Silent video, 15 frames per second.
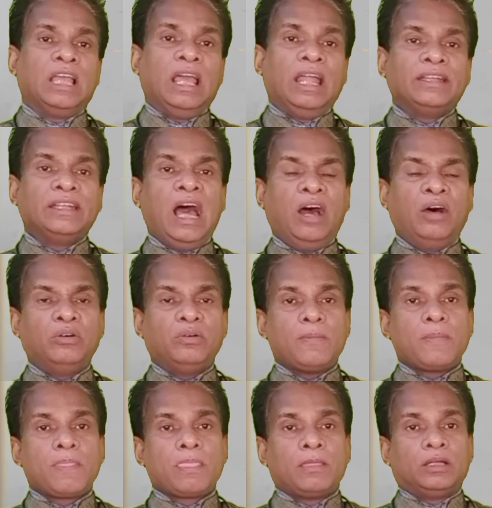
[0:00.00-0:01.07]
Now,
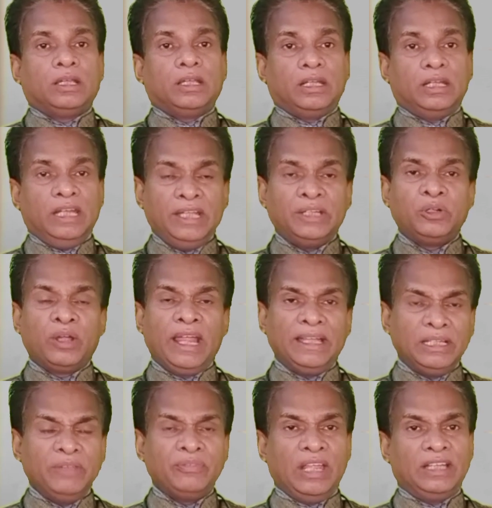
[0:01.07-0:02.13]
interrogative
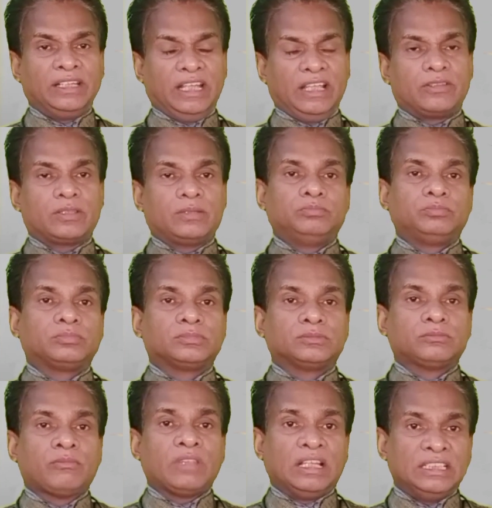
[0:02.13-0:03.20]
sentence.
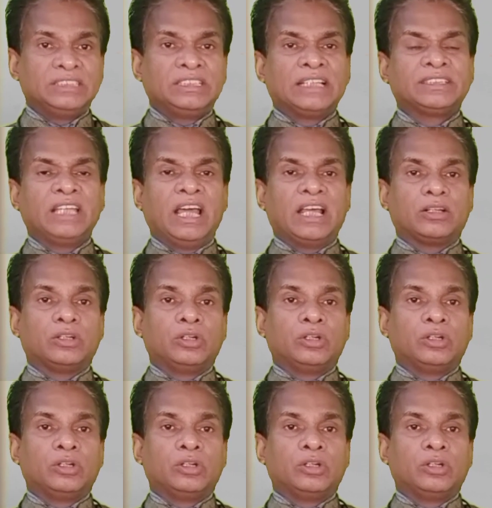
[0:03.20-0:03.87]
Structure: